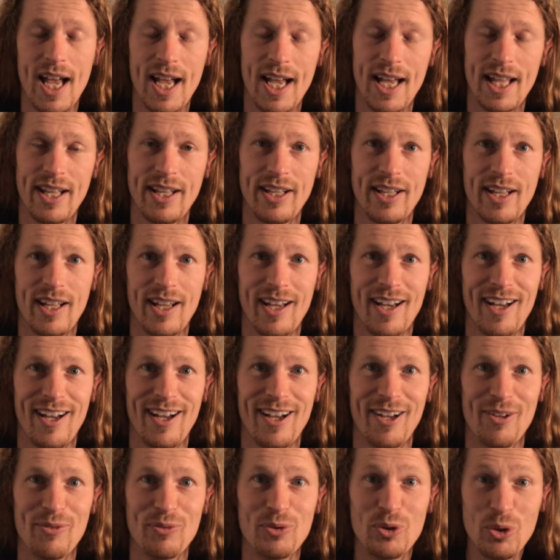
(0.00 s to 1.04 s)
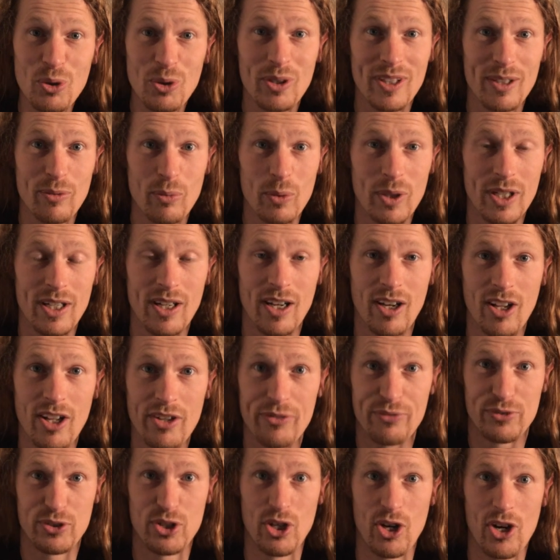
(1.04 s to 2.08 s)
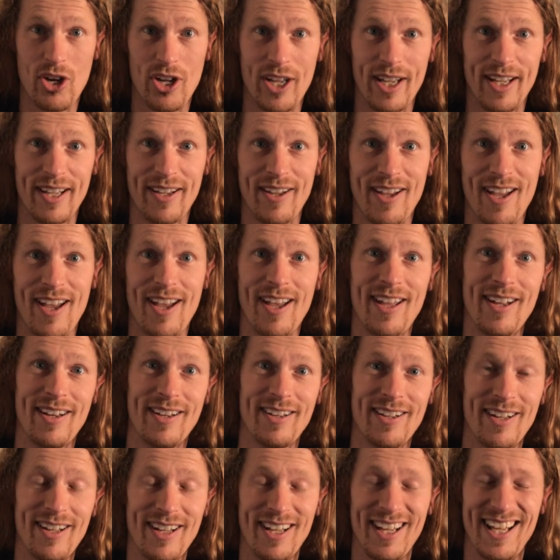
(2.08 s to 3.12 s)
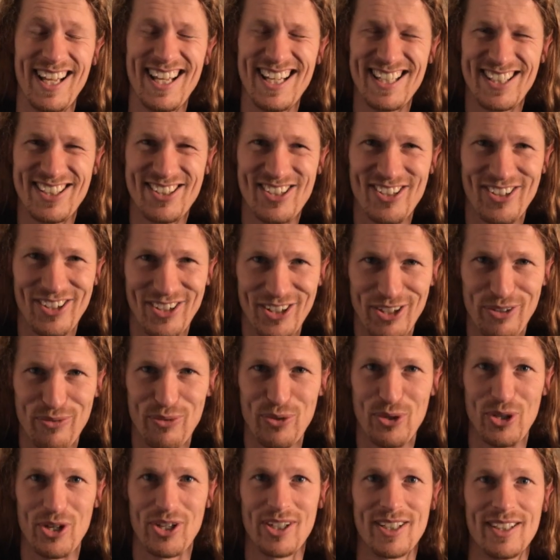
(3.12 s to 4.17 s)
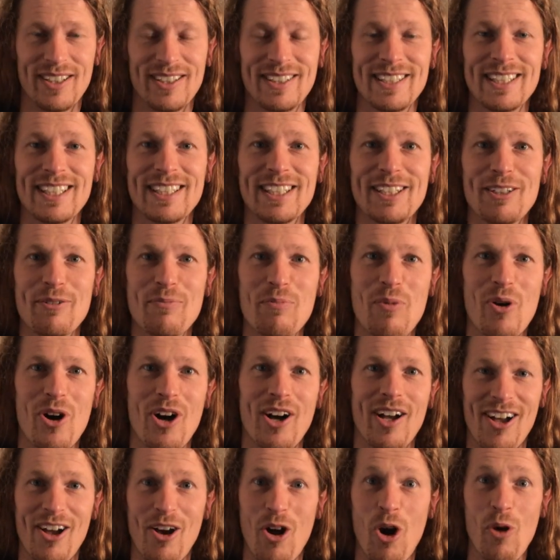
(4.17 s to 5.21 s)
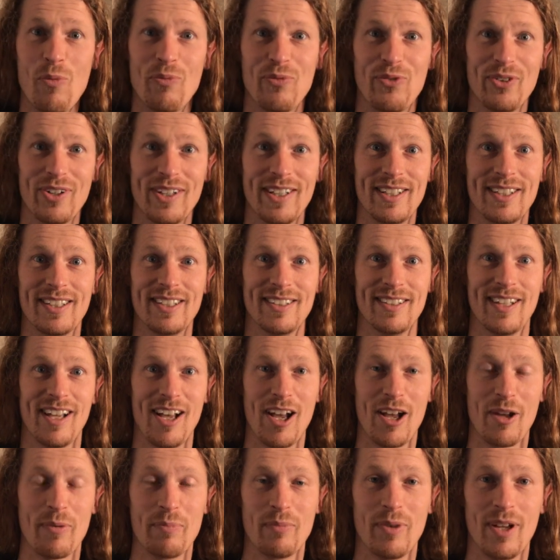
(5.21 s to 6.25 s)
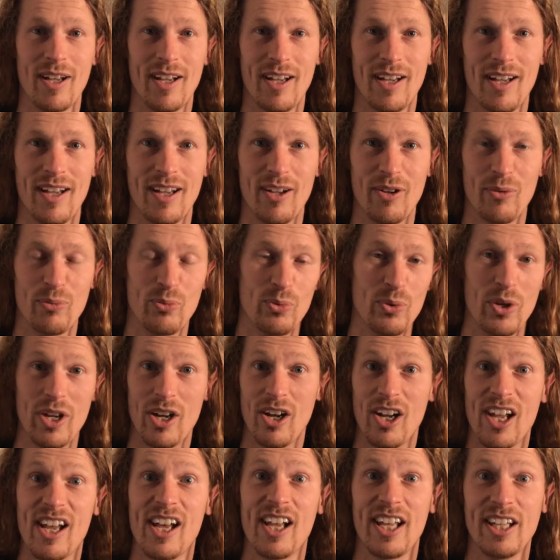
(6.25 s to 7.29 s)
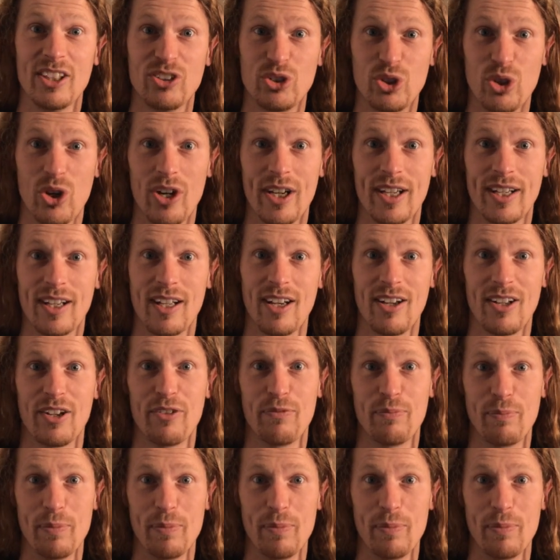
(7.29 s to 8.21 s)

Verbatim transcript: And uh, doing it with a lot of joy and it's a lot of work, but hopefully uh, we're enjoying a lot of